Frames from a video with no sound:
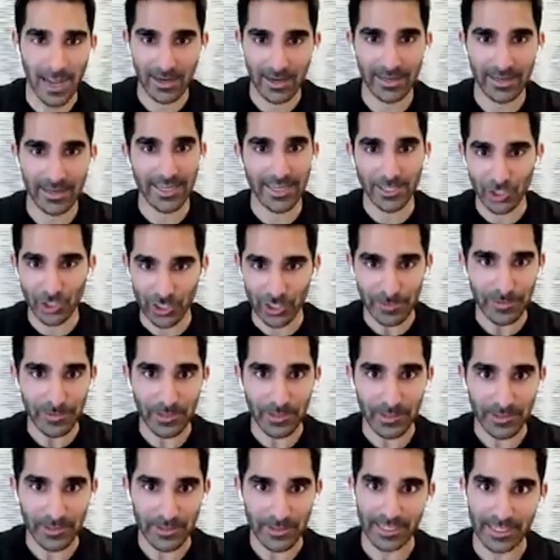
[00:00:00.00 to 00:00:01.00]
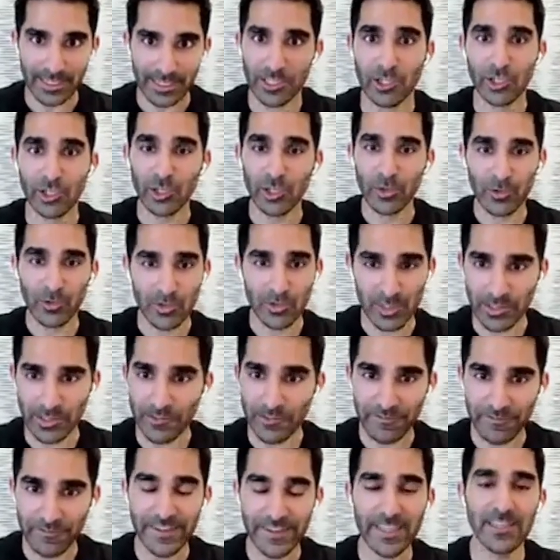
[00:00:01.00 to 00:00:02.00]
going to get cheaper, like to use.
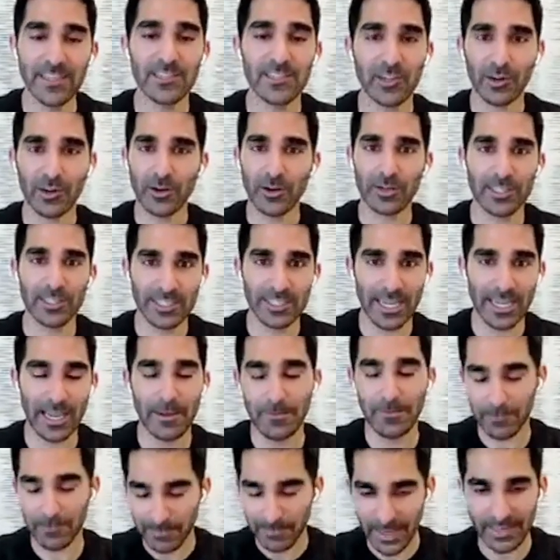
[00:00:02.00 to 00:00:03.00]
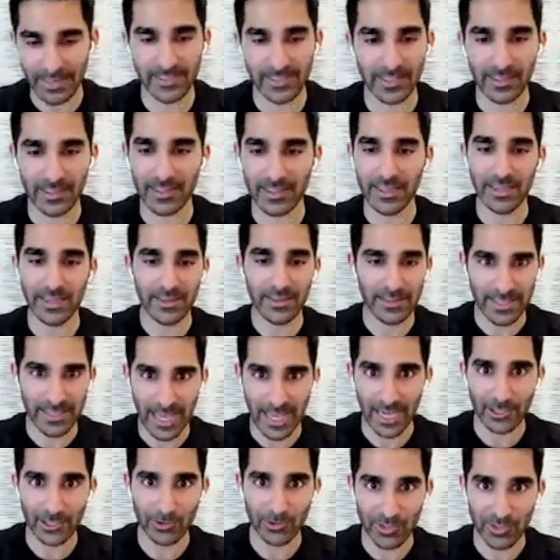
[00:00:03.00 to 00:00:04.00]
The fees are going to stay basically
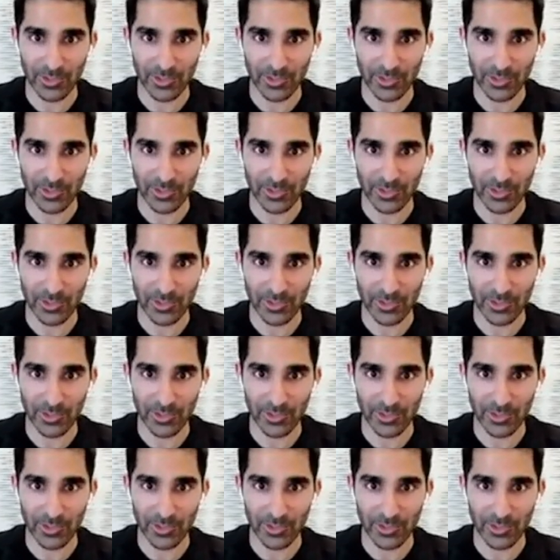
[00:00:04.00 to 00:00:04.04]
the actual